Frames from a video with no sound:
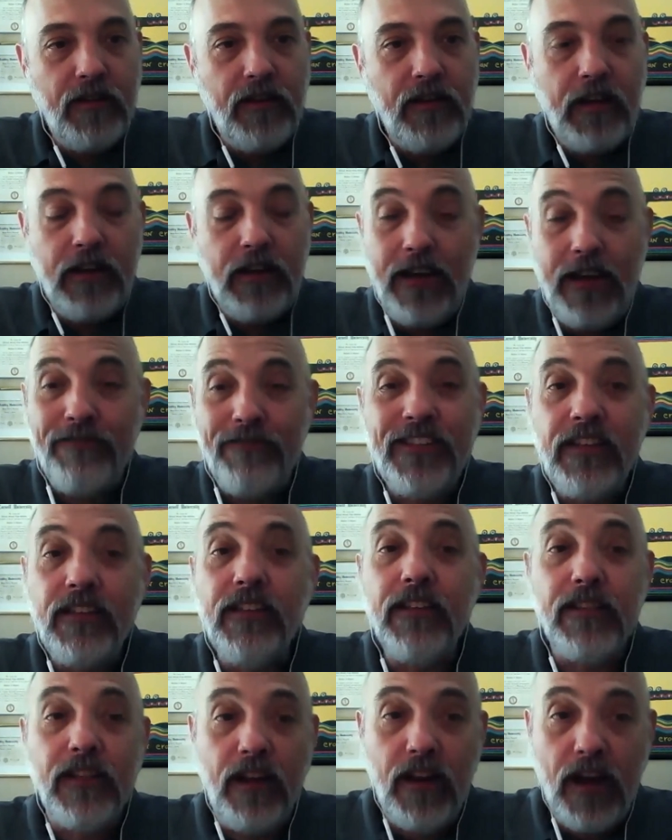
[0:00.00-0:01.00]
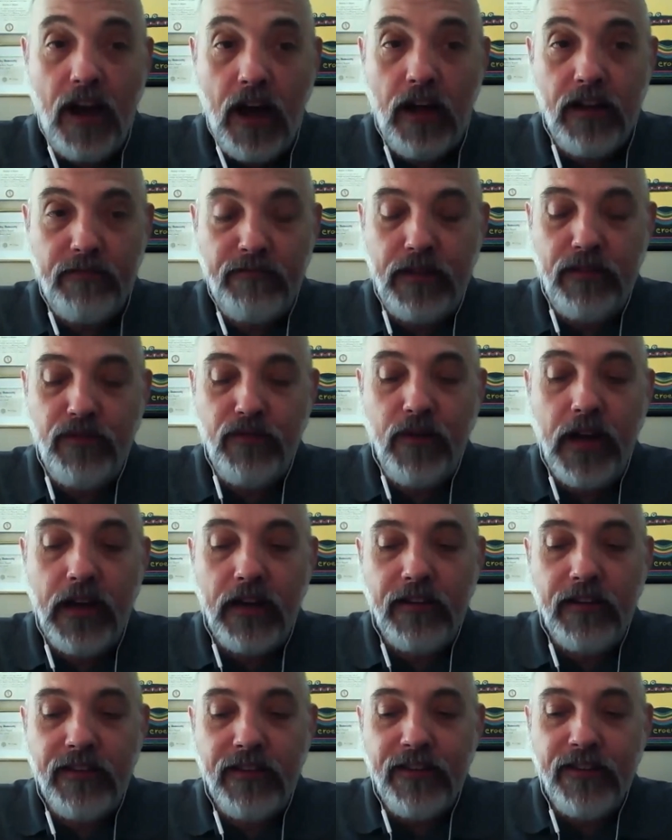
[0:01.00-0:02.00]
And I've seen this a lot, by the
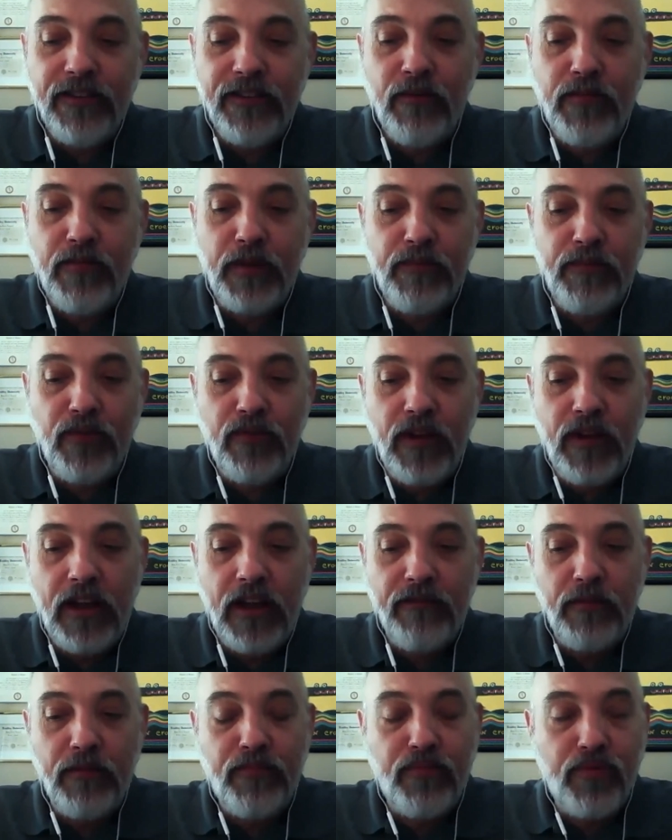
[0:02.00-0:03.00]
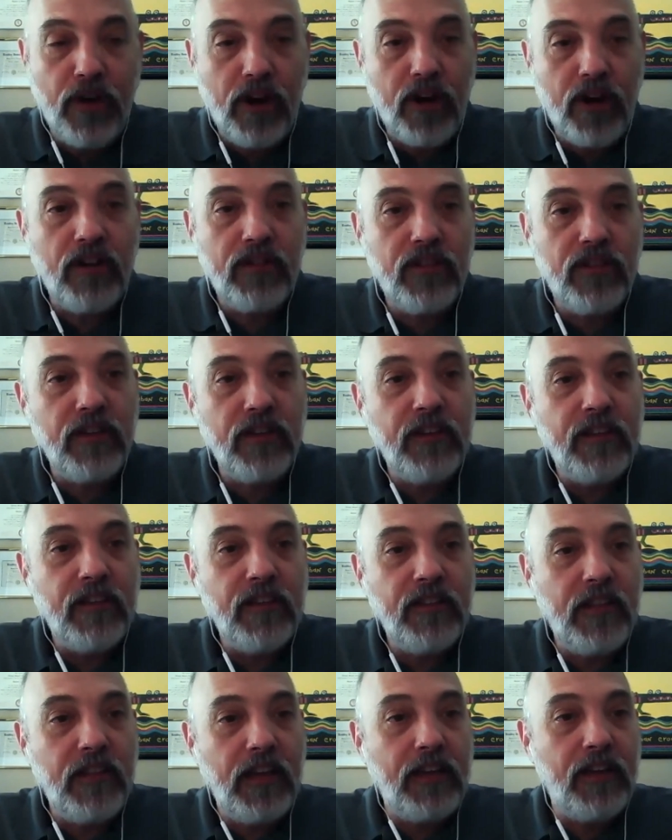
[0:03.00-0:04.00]
way, you know, people have a product
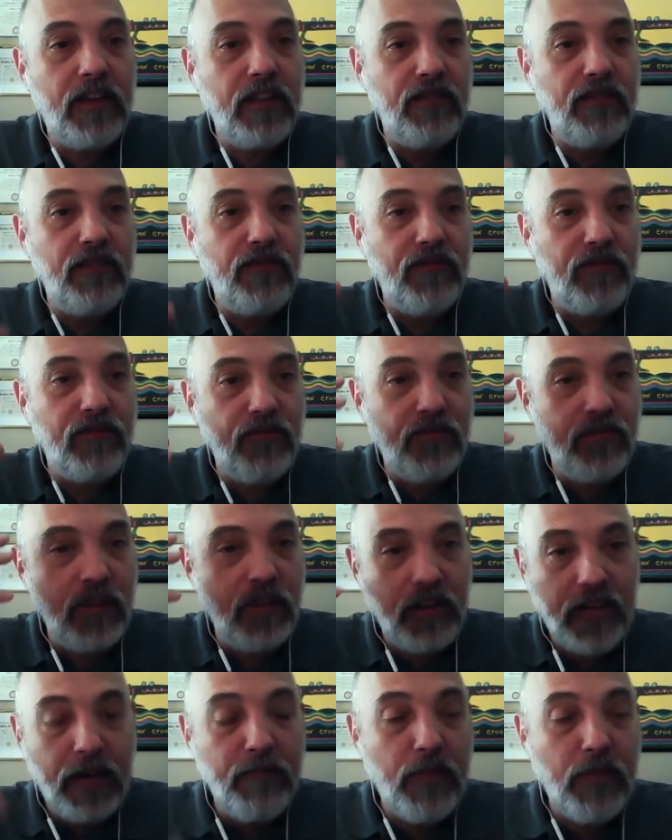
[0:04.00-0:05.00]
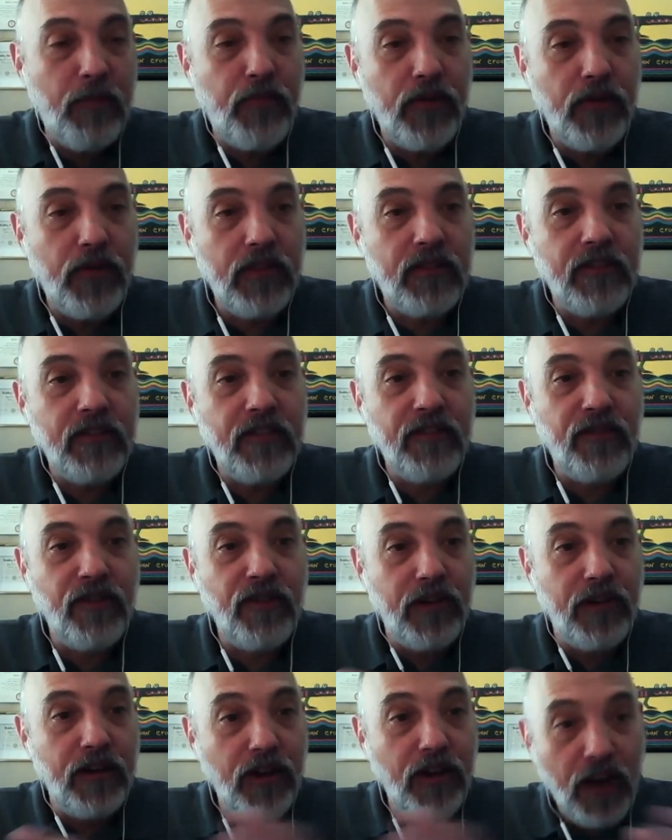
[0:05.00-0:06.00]
they came up with,
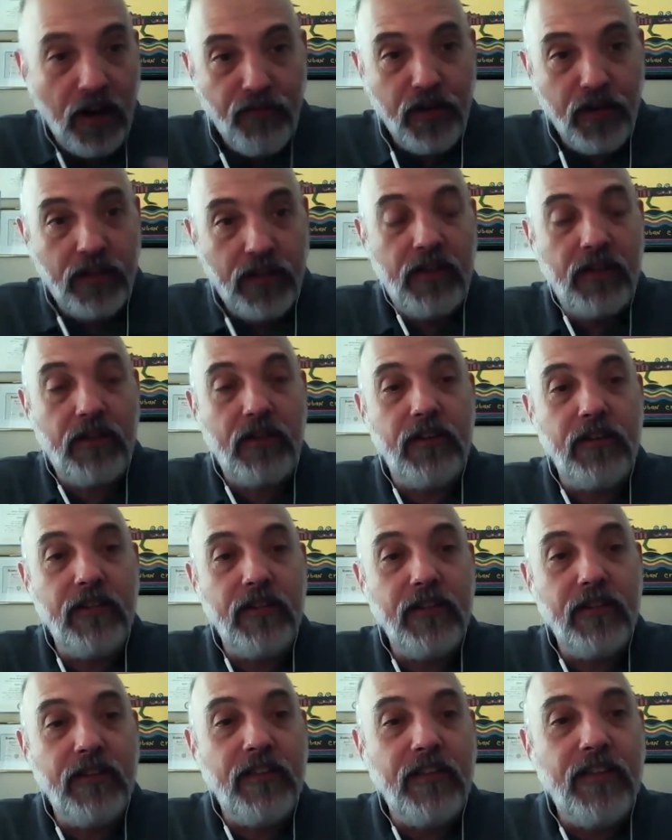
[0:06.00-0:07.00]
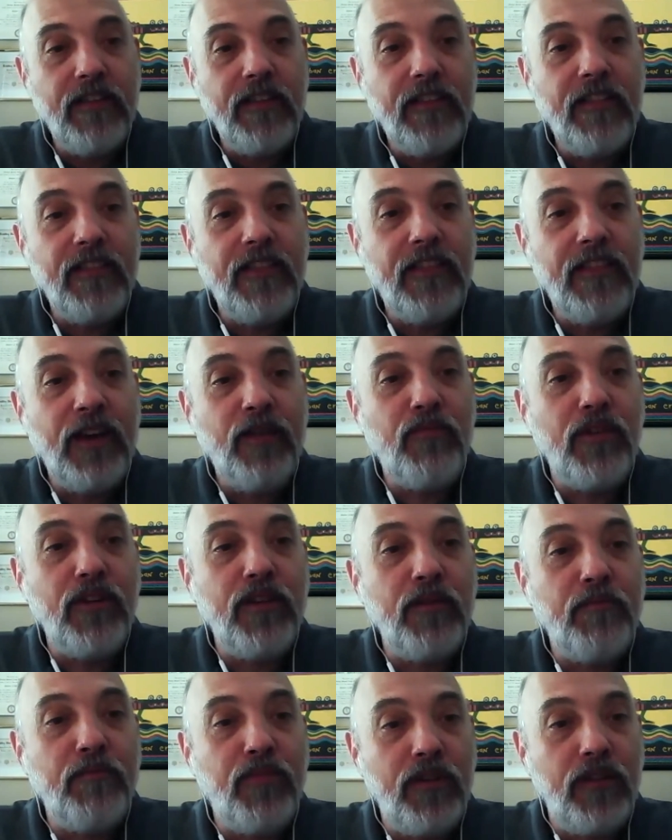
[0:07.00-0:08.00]
they're in love with it. They want
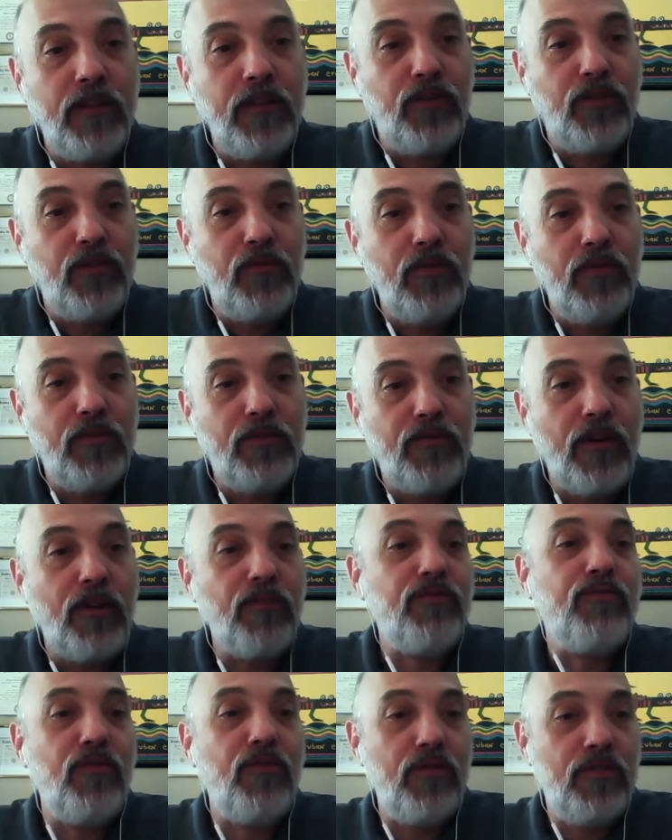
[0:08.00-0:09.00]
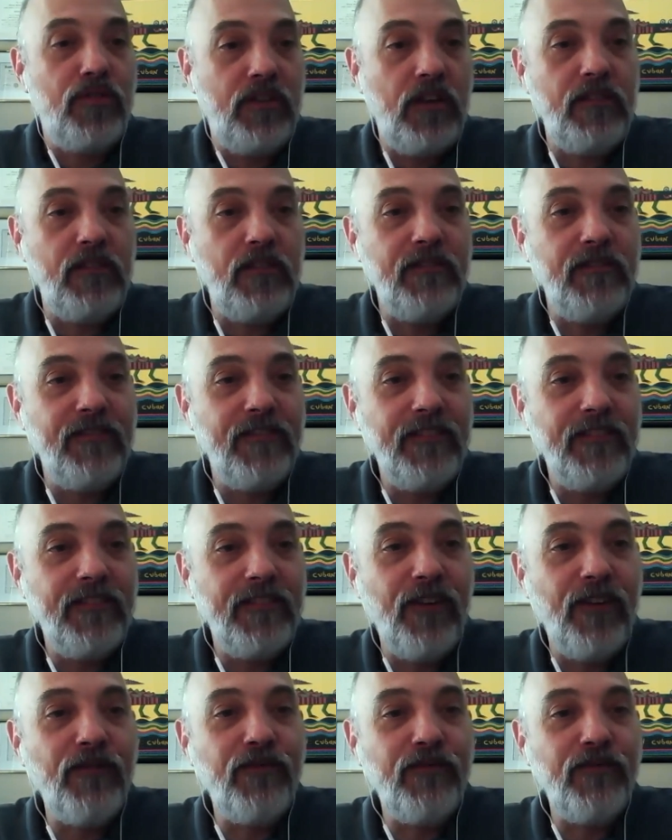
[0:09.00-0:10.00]
to put it through a crowdsourcing, you
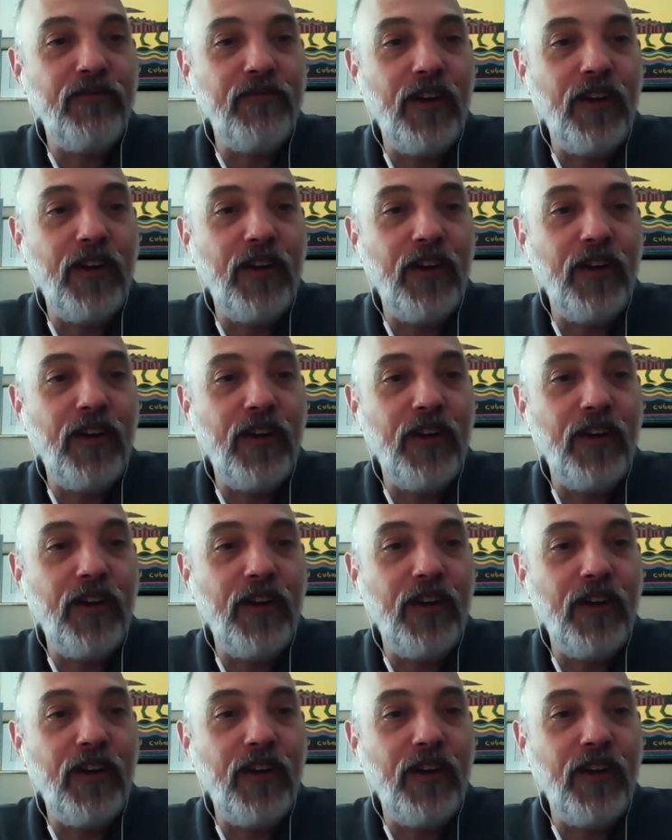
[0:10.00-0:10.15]
know,